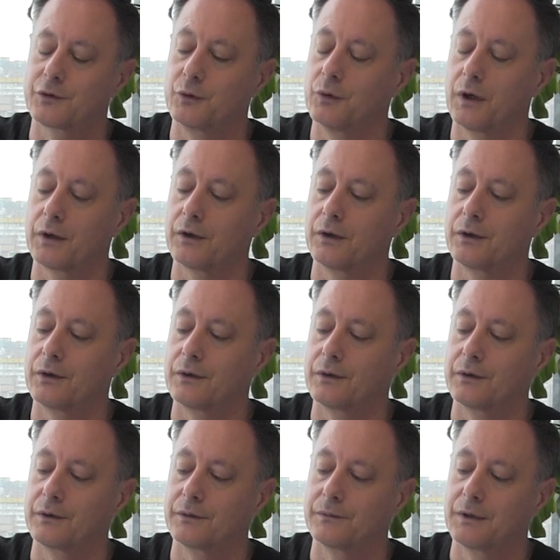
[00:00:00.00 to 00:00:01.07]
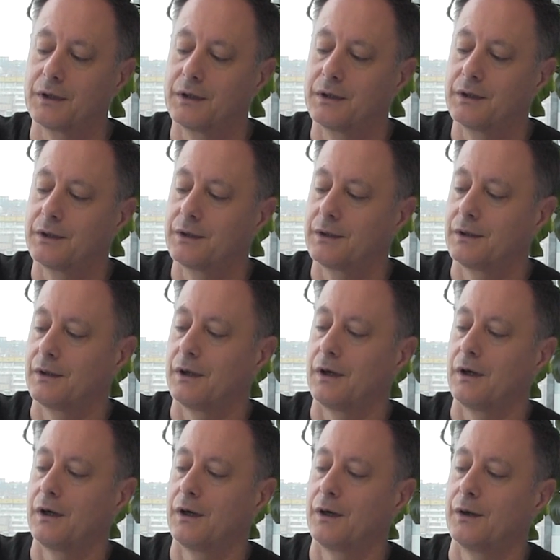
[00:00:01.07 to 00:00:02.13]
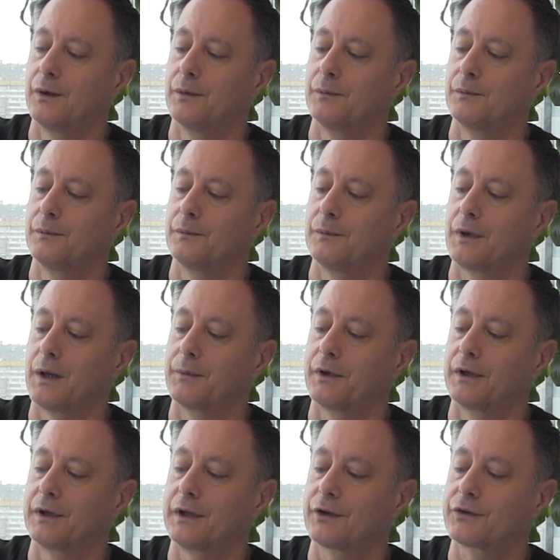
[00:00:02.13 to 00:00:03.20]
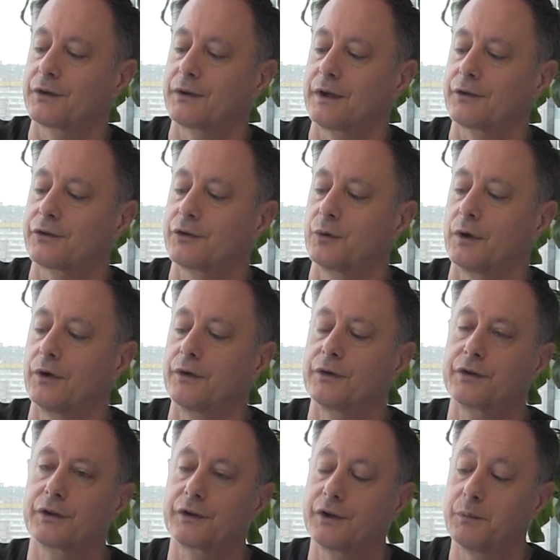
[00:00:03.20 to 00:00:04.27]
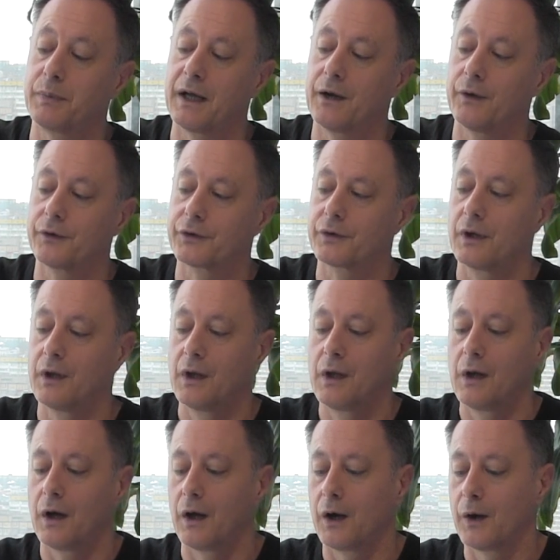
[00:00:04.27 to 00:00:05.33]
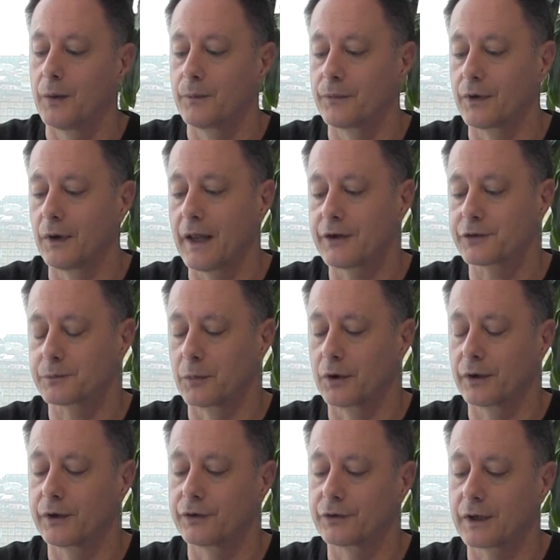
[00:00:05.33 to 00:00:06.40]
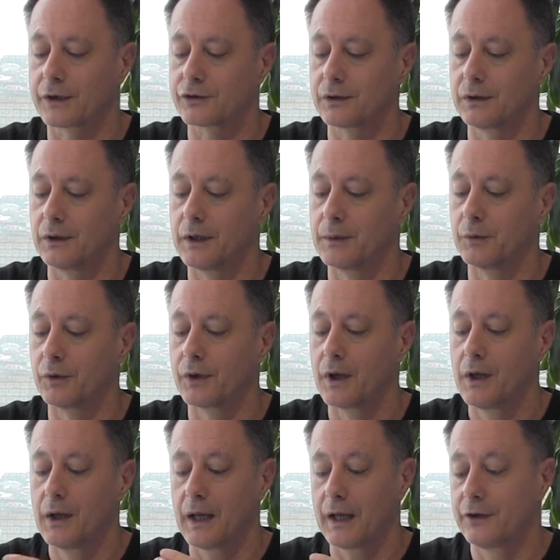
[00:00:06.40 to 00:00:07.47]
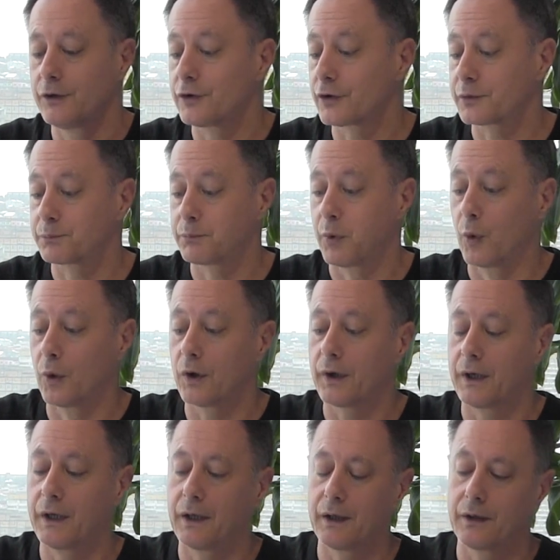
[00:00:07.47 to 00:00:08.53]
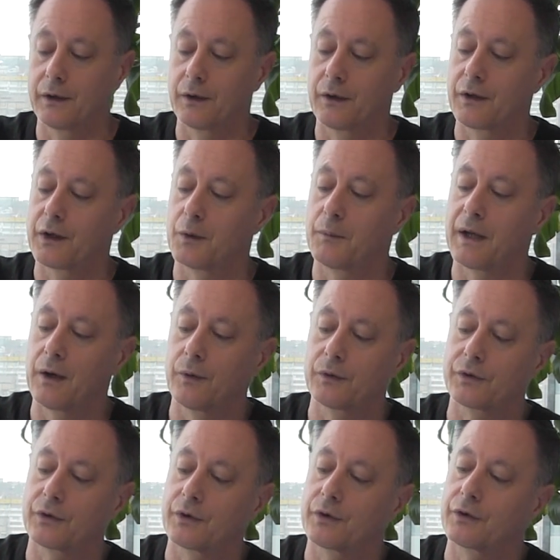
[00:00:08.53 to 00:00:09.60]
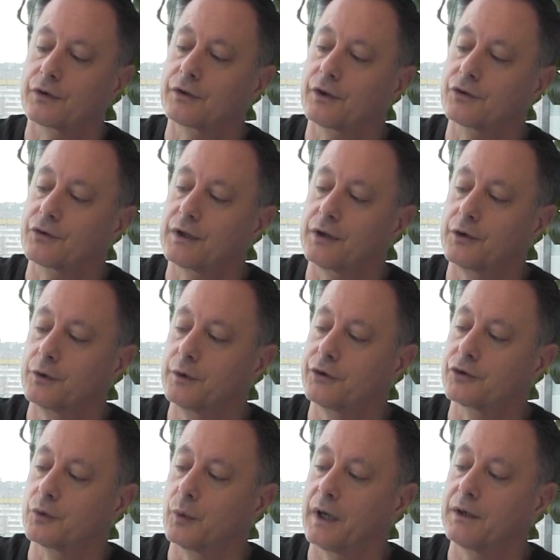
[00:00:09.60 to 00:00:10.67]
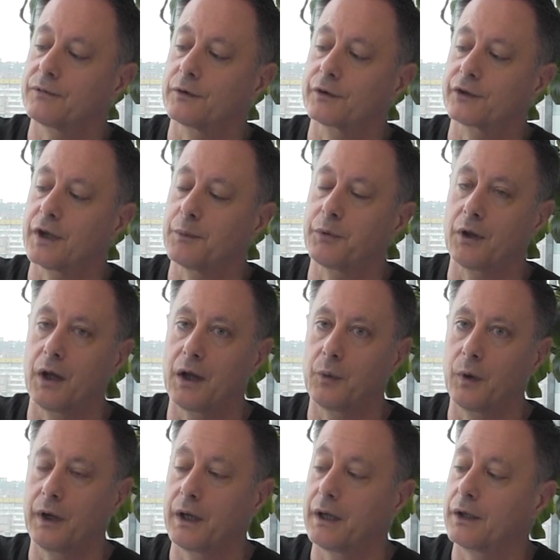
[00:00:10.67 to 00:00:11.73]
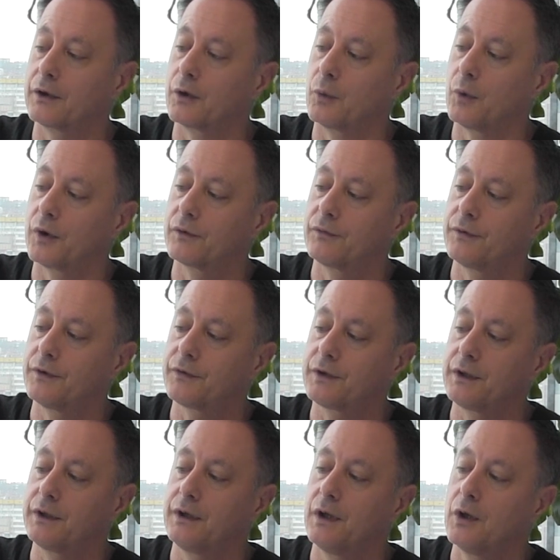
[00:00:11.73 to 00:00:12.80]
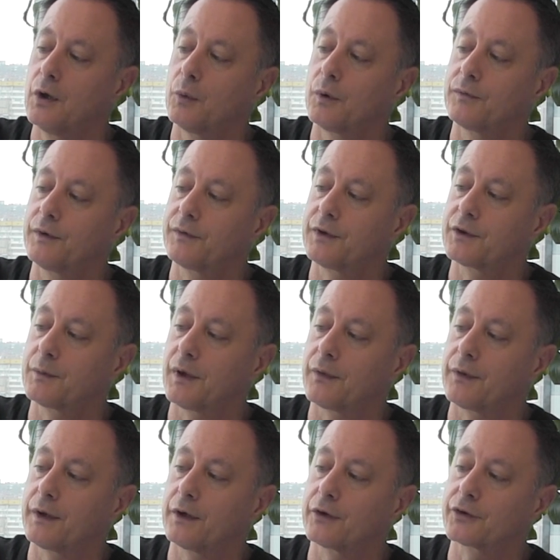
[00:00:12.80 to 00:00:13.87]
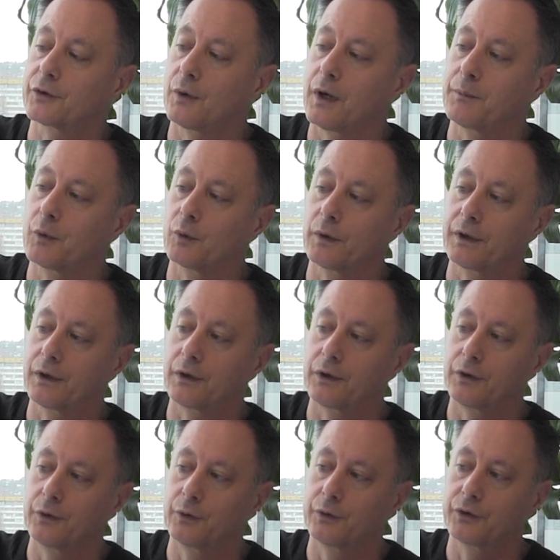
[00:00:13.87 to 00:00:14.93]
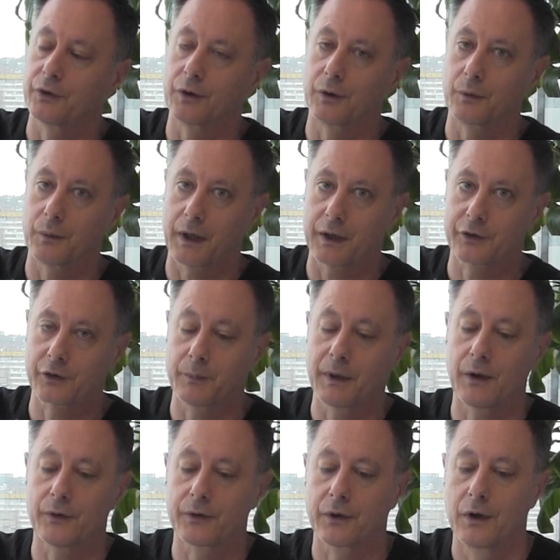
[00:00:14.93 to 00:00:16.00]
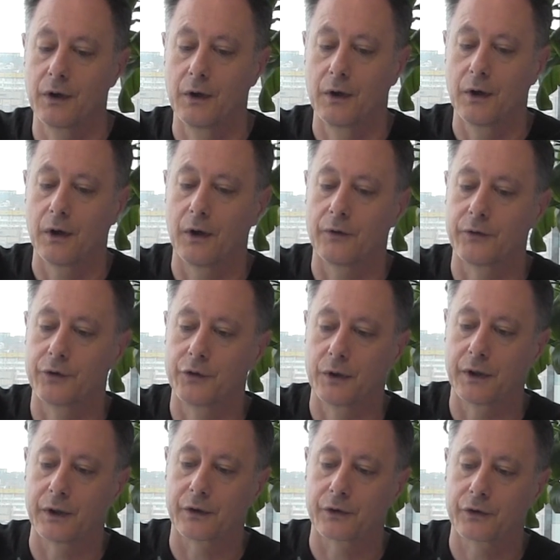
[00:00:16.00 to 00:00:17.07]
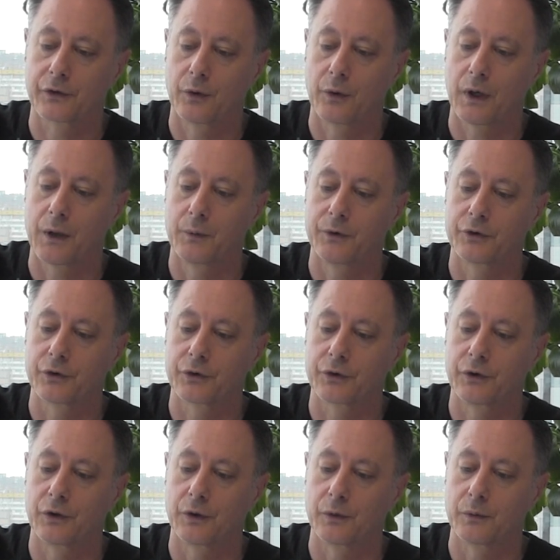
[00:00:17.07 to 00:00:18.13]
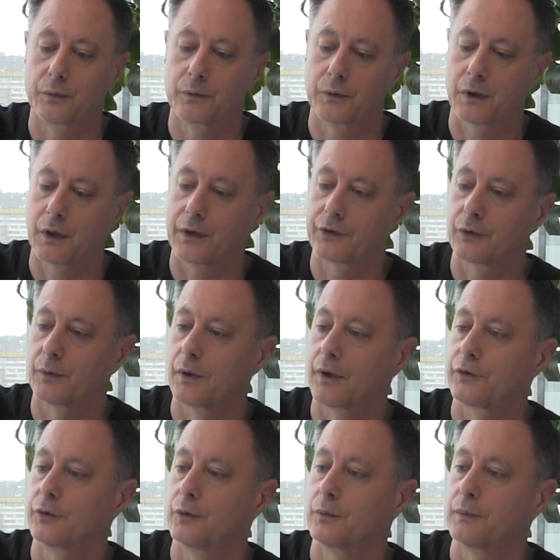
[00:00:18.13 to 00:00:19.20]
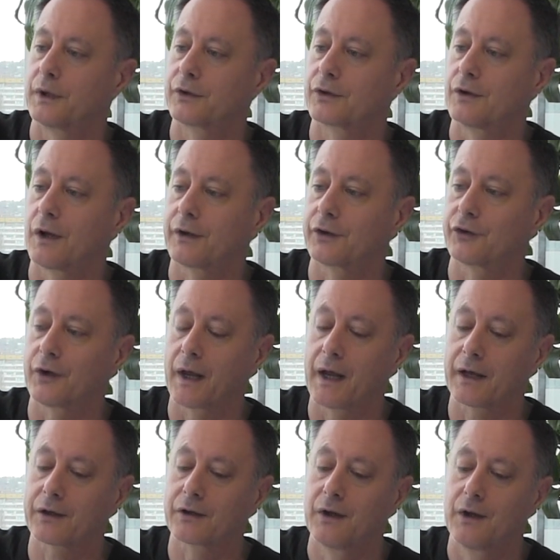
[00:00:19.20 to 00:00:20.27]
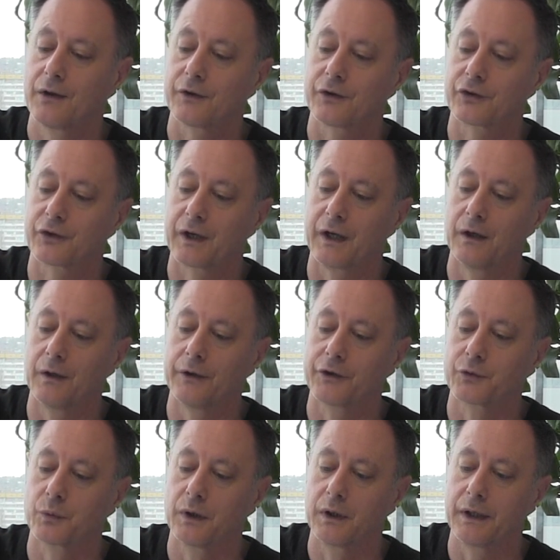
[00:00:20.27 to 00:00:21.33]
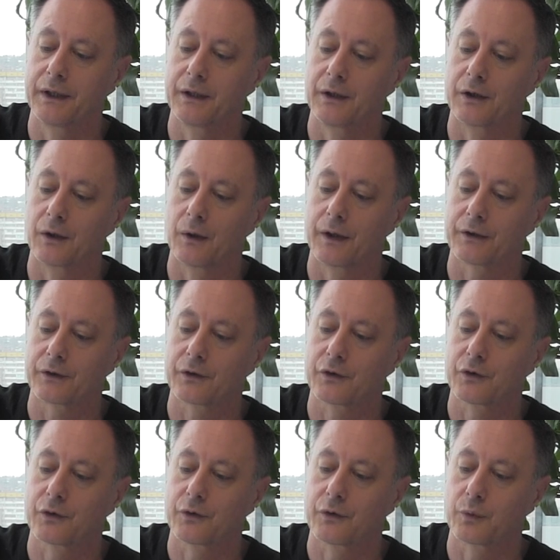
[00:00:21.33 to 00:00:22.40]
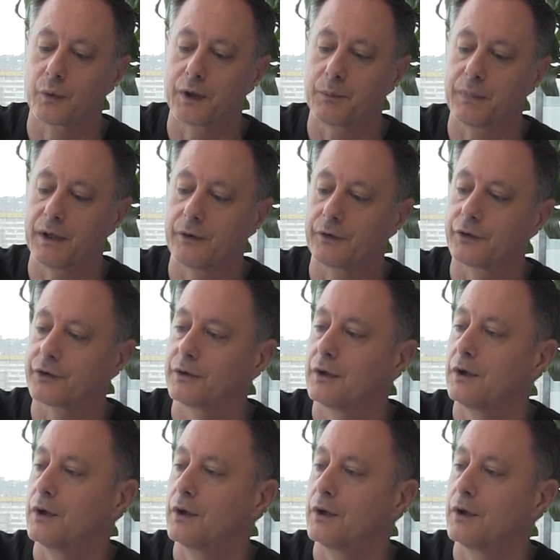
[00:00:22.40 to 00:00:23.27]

200 and um, I'm going to guess that that's 260 pounds. Um, the last mark isn't actually labeled. And you just pour in the amount such that you reach your weight. For example, I weigh, you know, 150. 150 is about there, so I'm only going to use, you know, X amount of the drink. So I would just, you know, I so assume it's not exact. The scale is really, you know, like 20 pounds